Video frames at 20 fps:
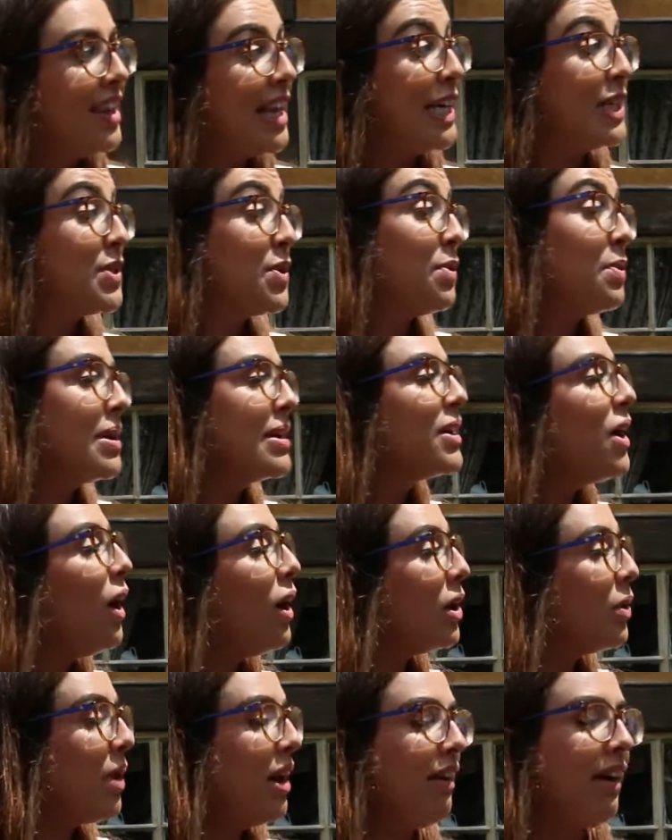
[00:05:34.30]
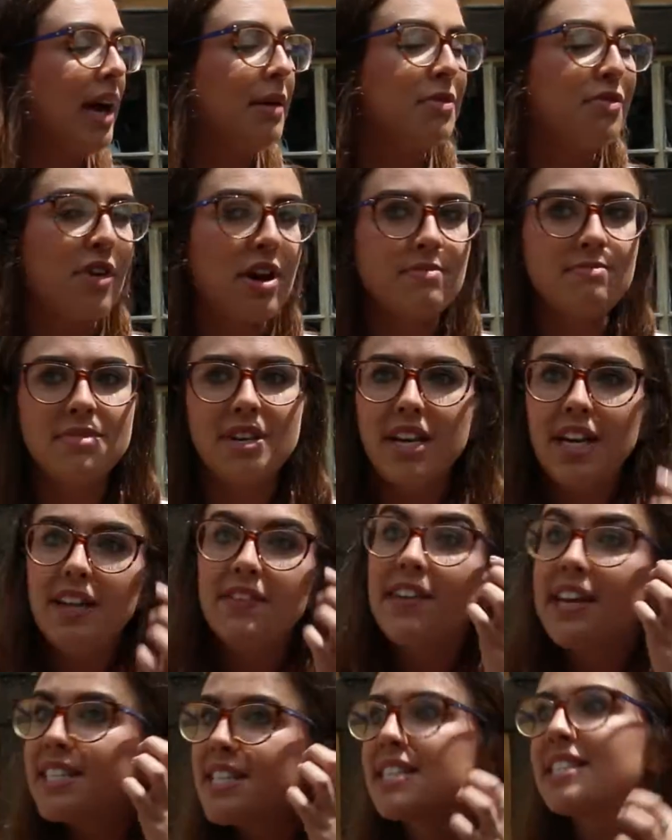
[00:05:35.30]
that's what we call it where I'm from,
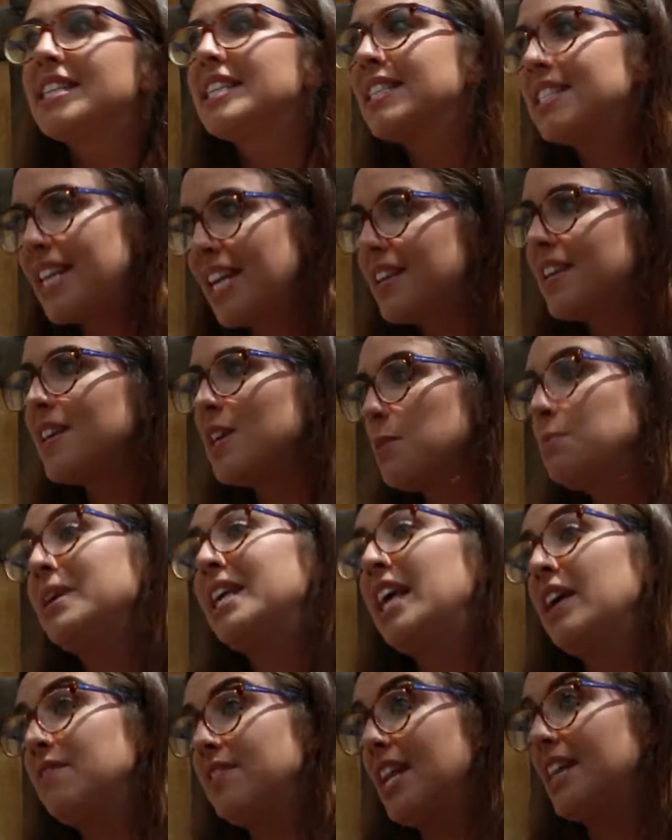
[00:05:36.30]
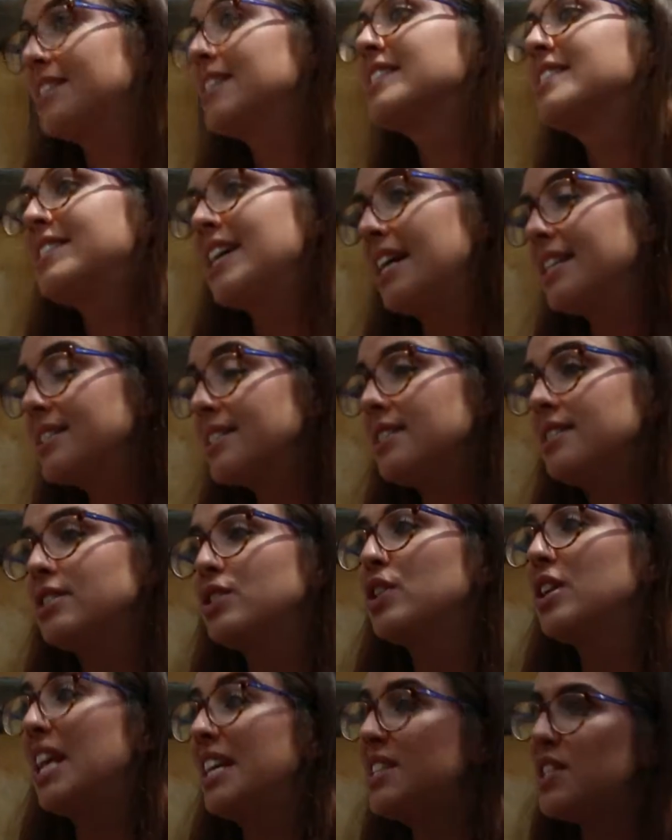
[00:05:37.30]
this is the tea that you'll be given as a standard
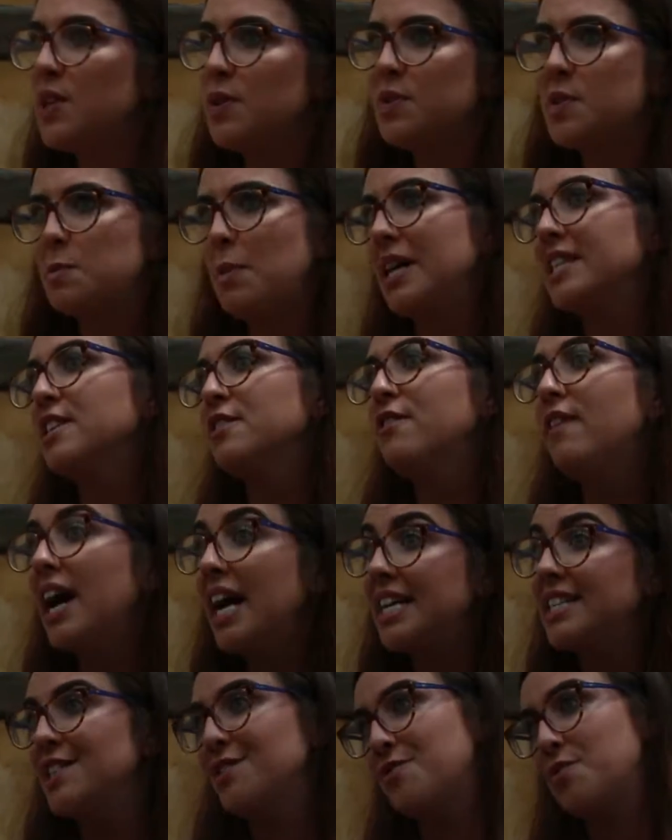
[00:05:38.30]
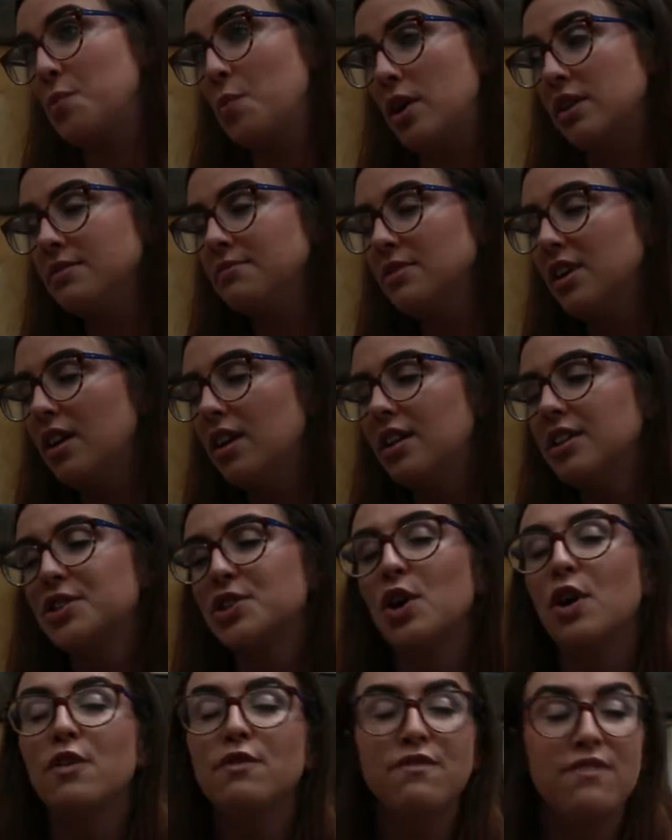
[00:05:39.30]
unless you specify a different one.
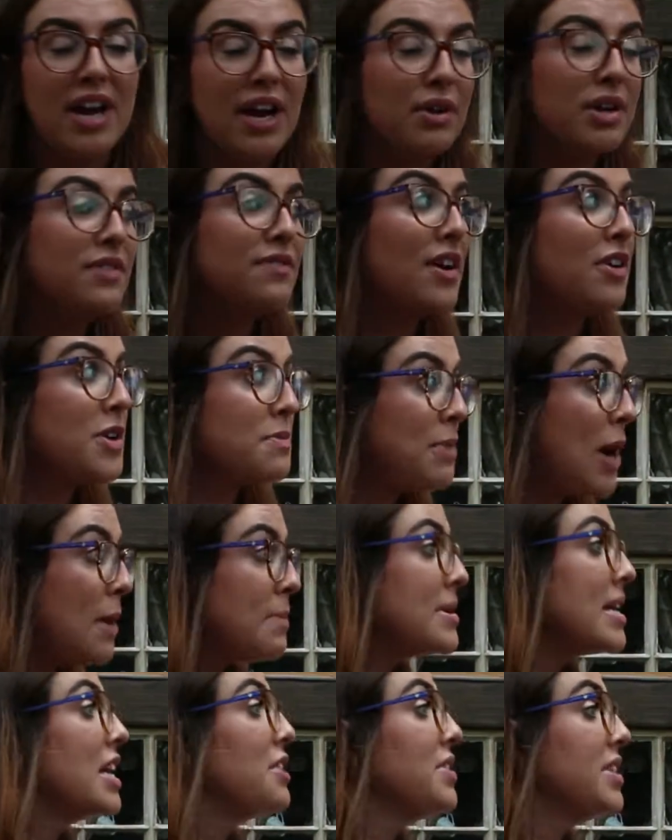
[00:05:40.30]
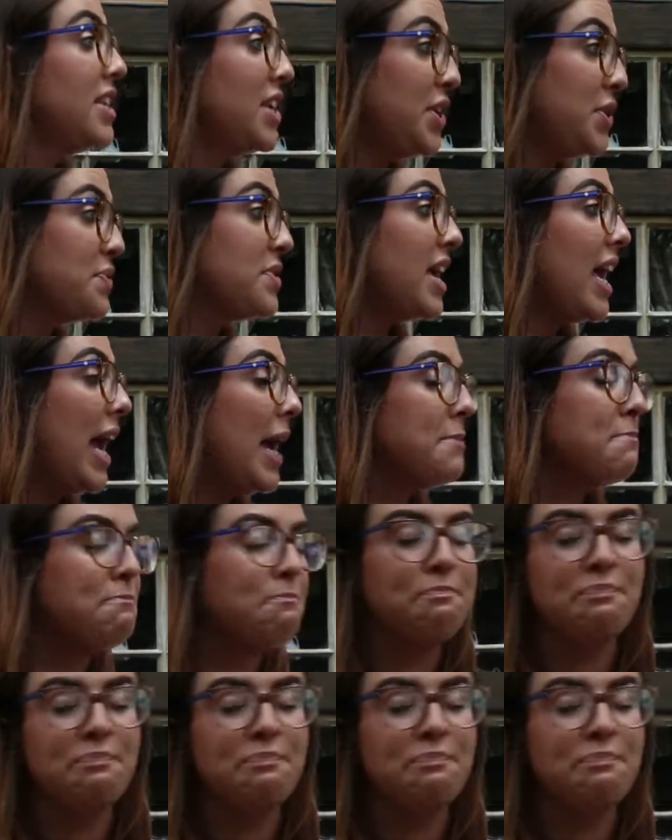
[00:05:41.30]
So very, very popular in the UK.